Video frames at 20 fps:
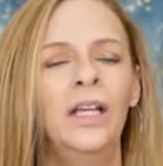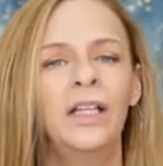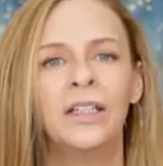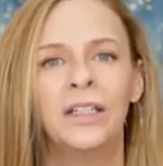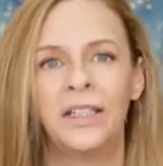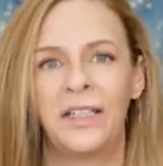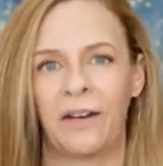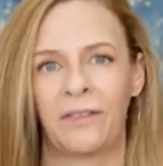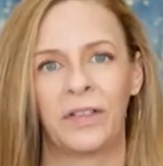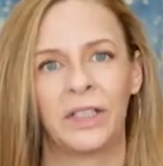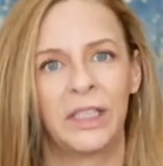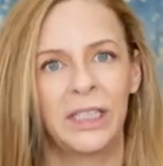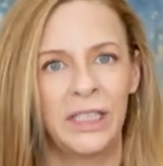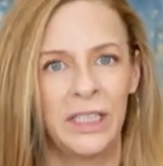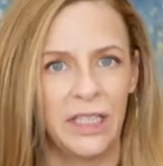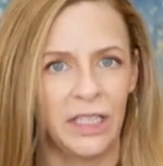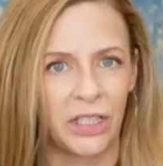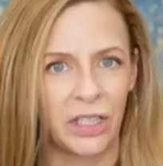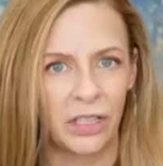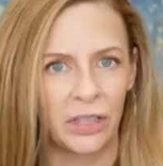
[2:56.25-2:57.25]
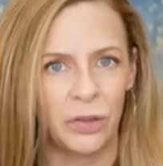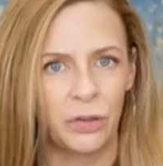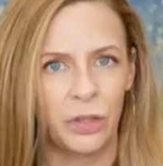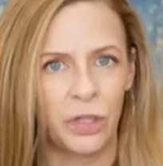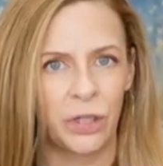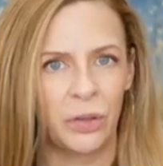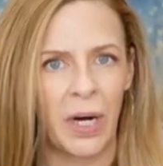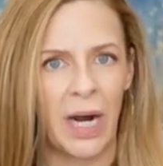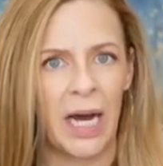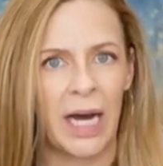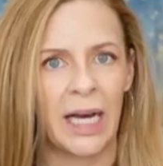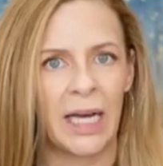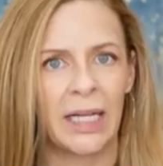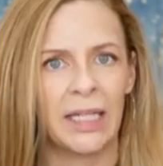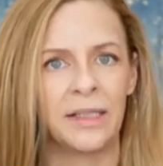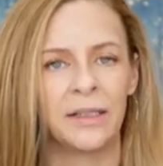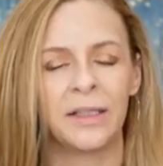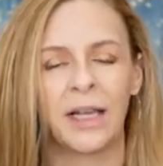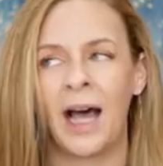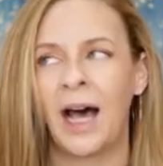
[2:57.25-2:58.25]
You definitely need to close your eyes.